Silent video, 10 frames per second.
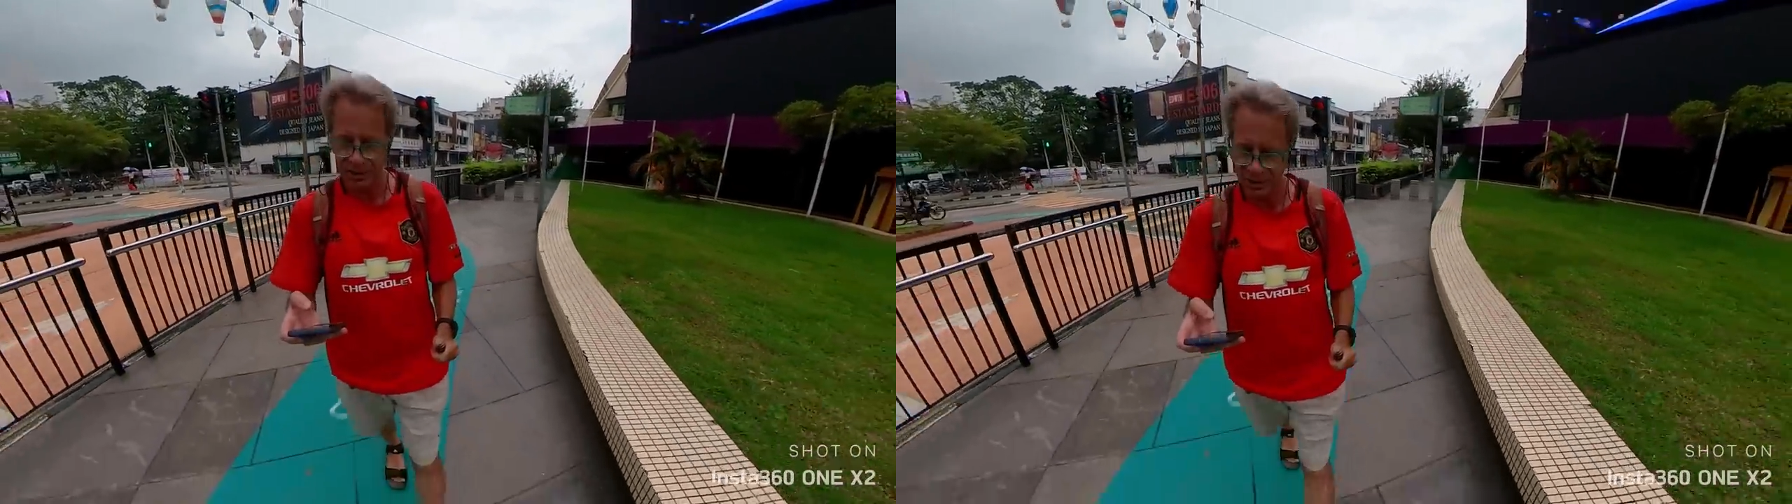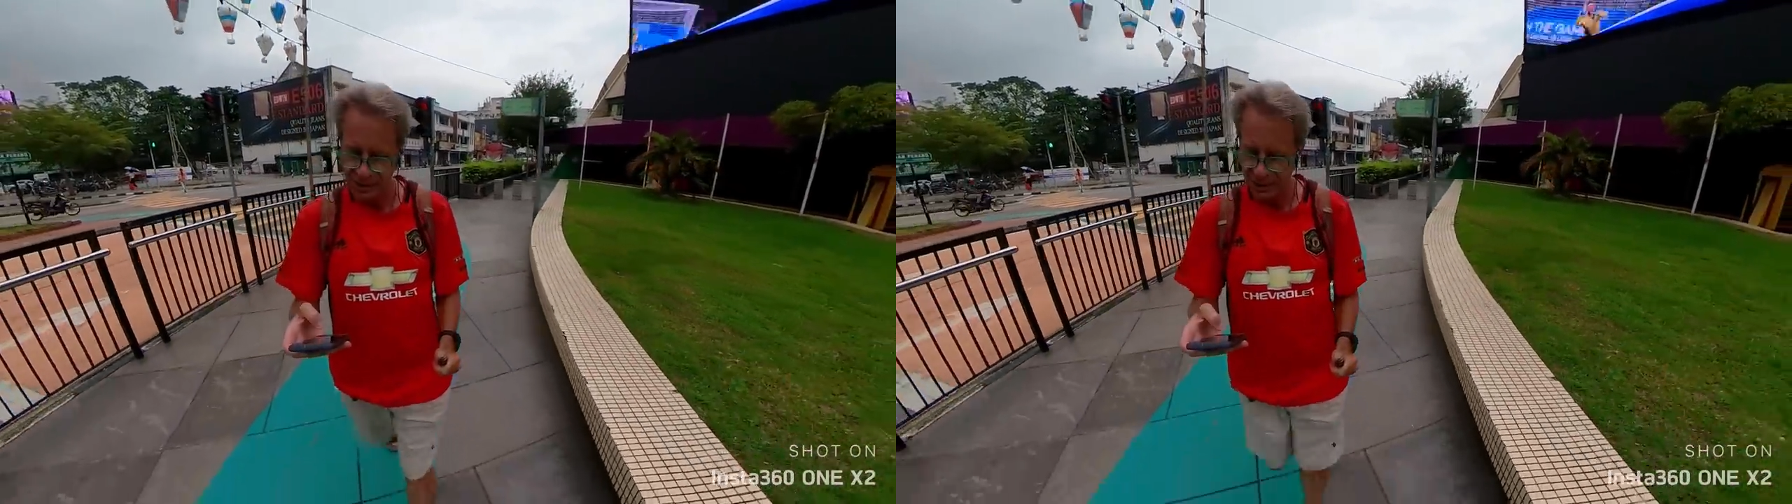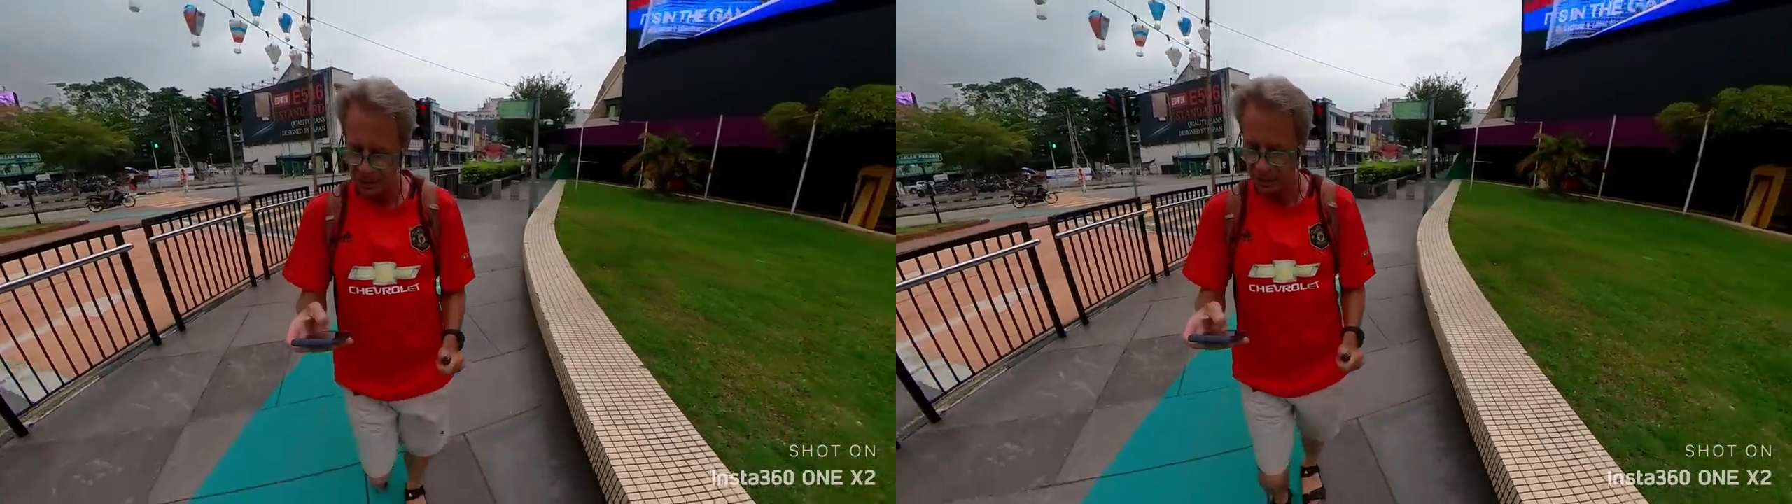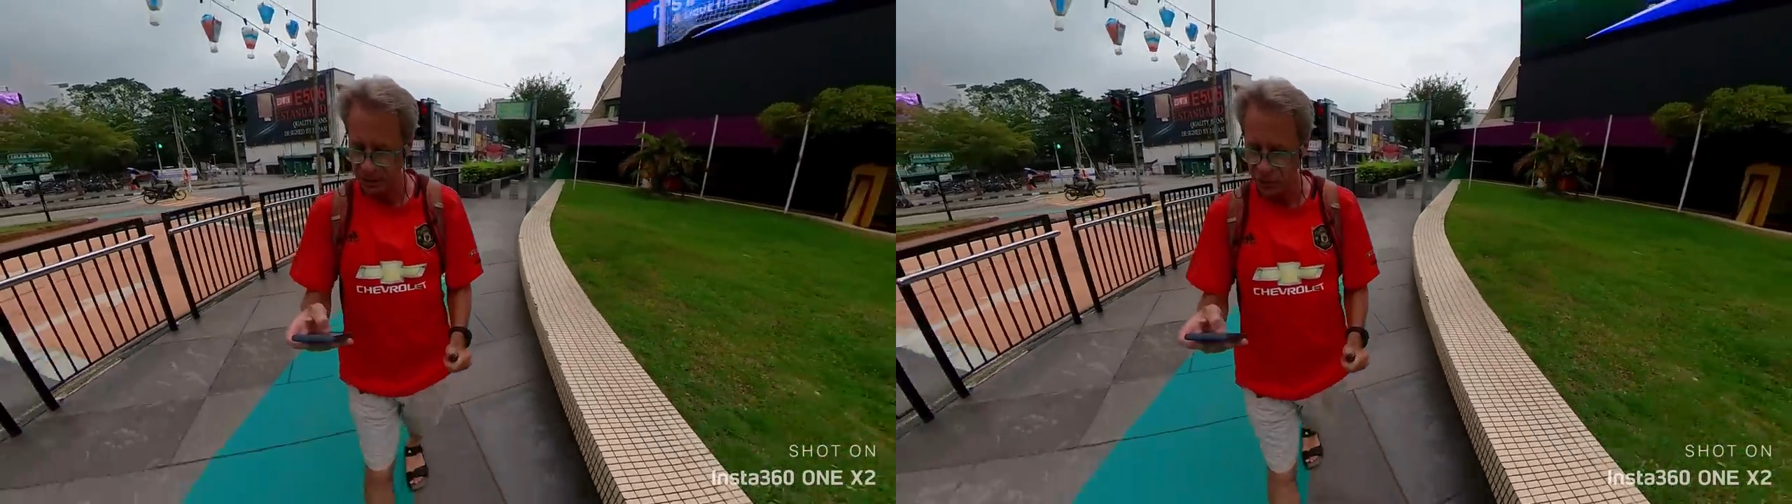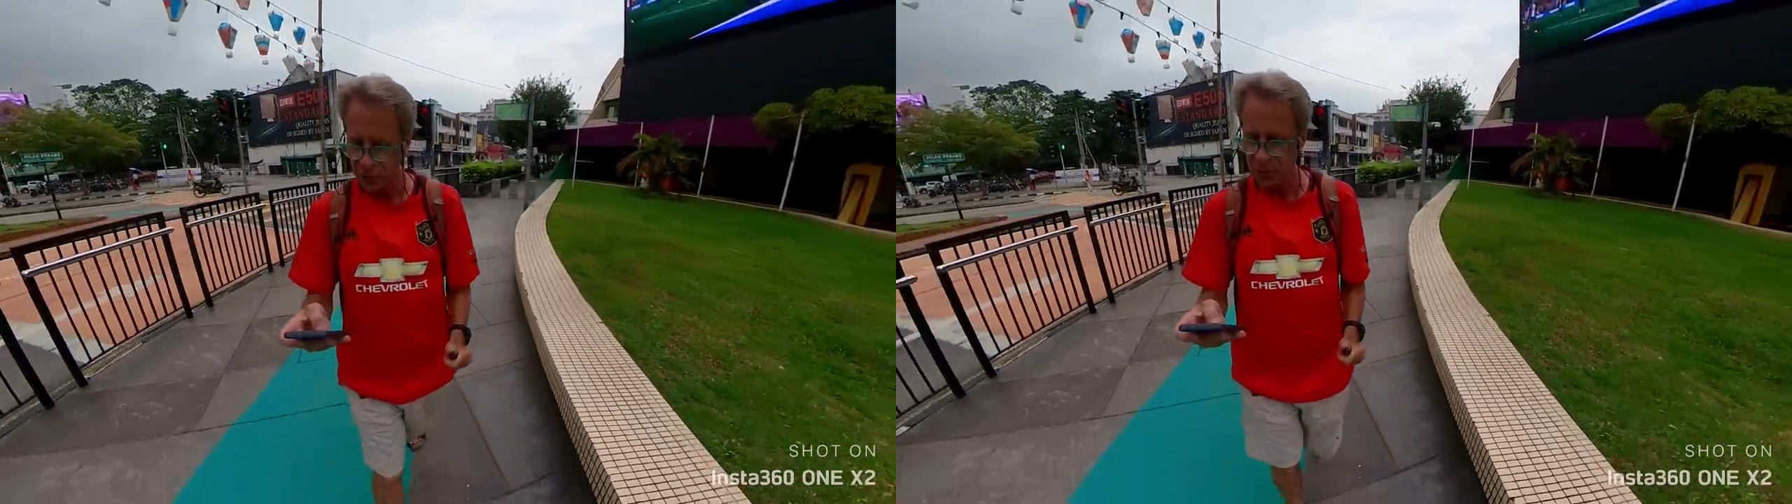at
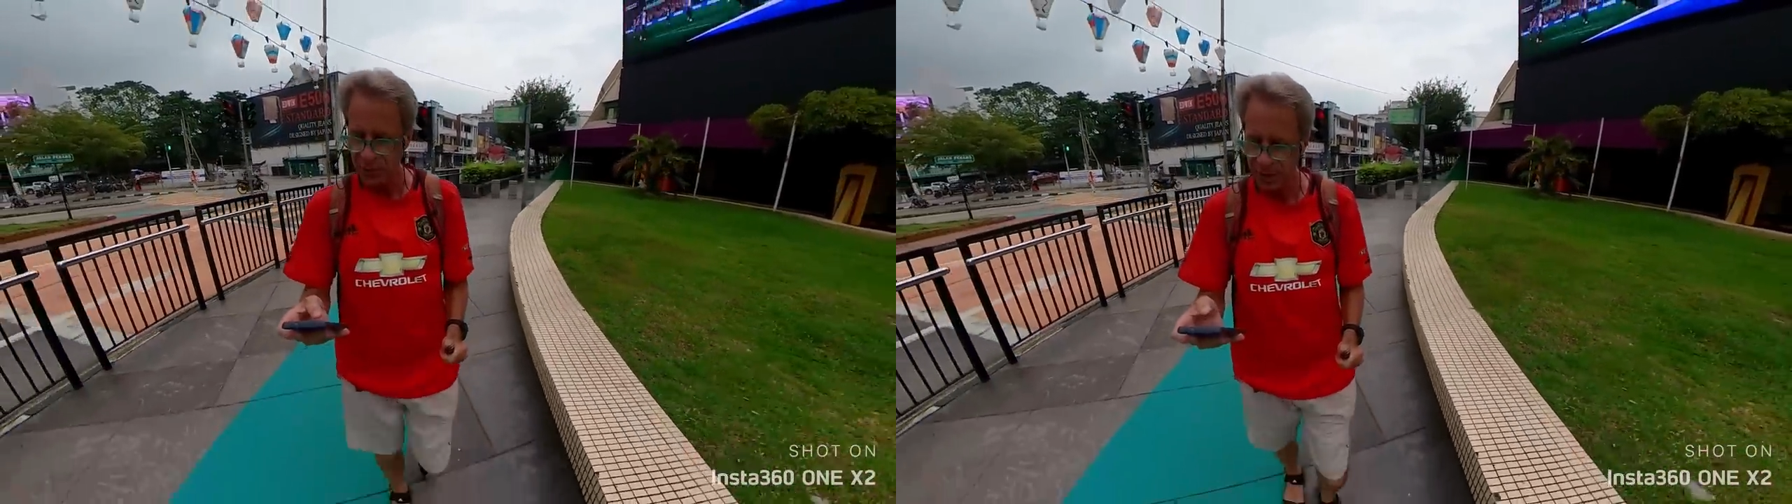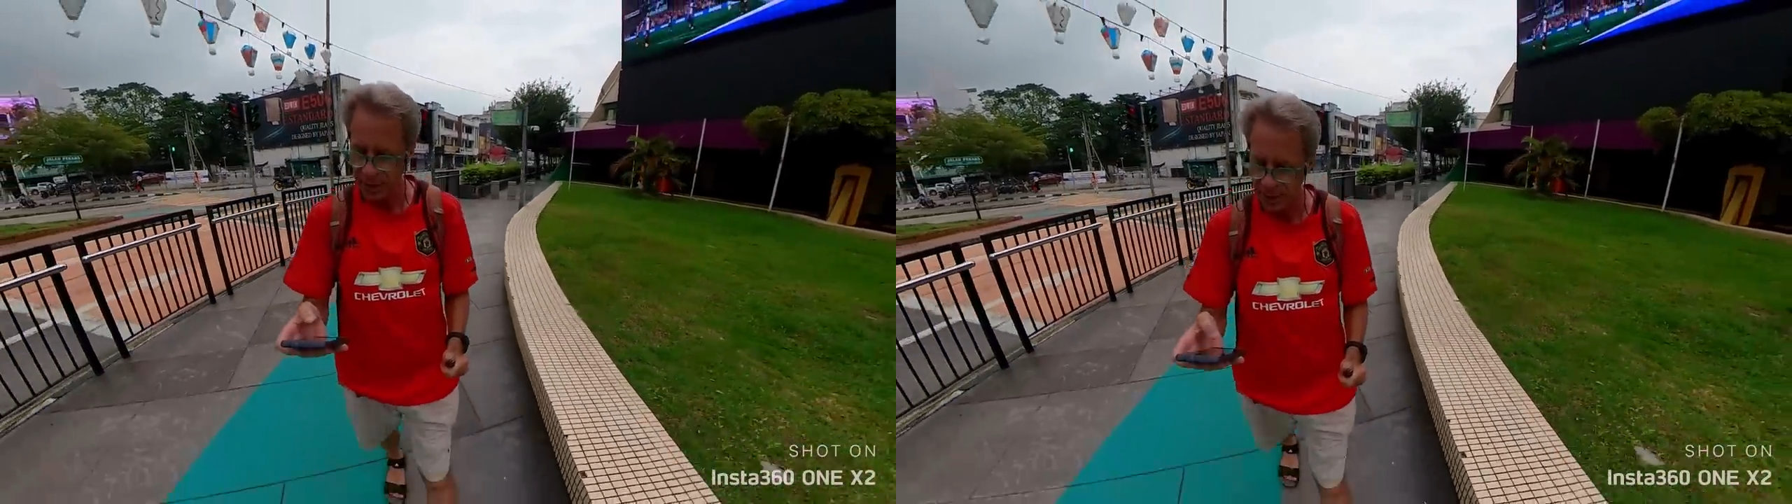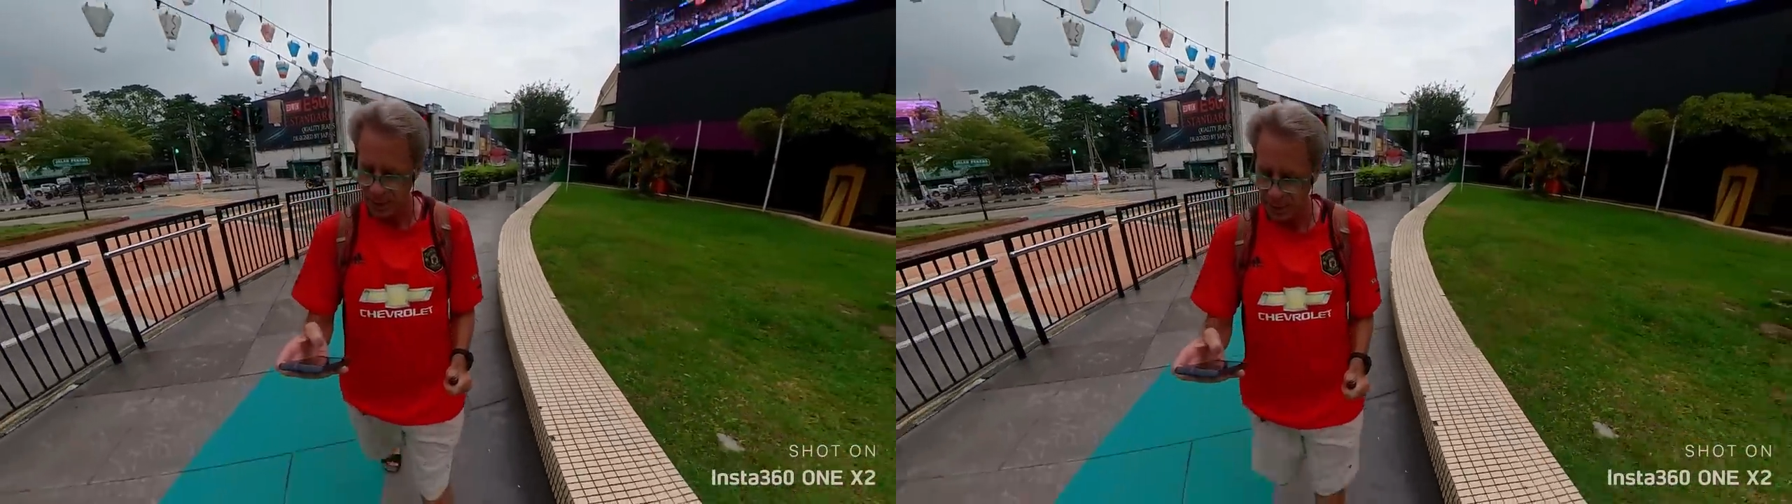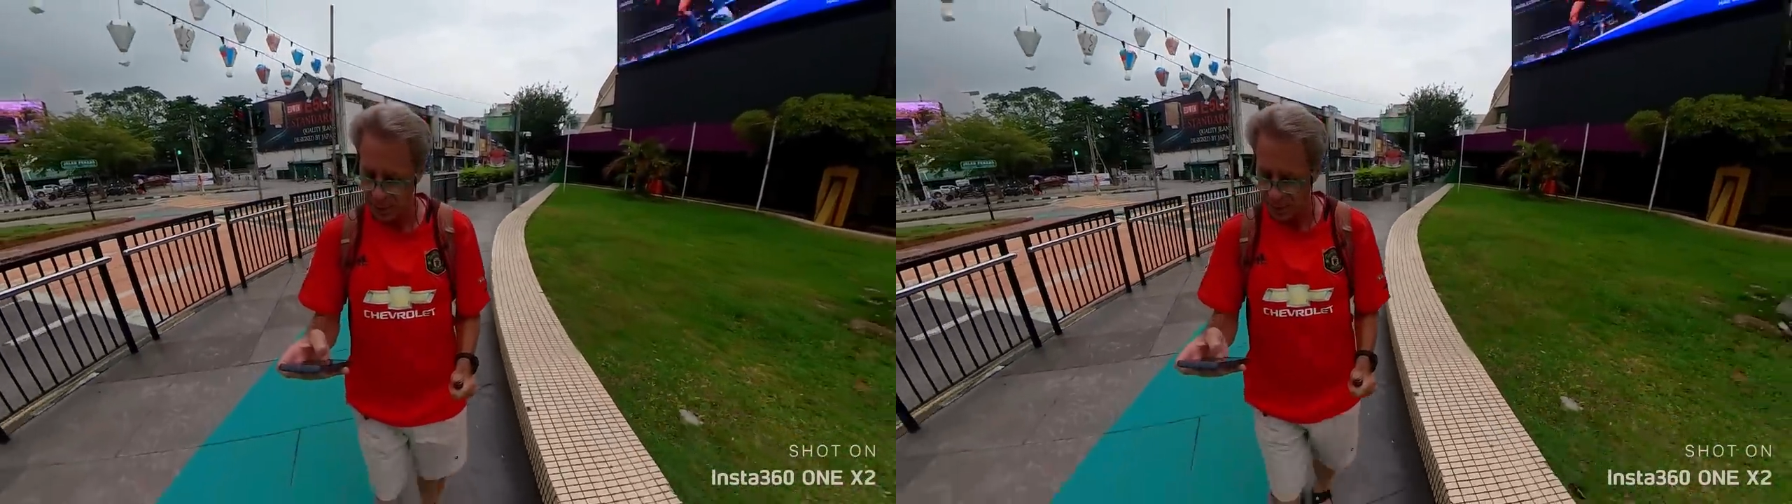Cecil Street Market,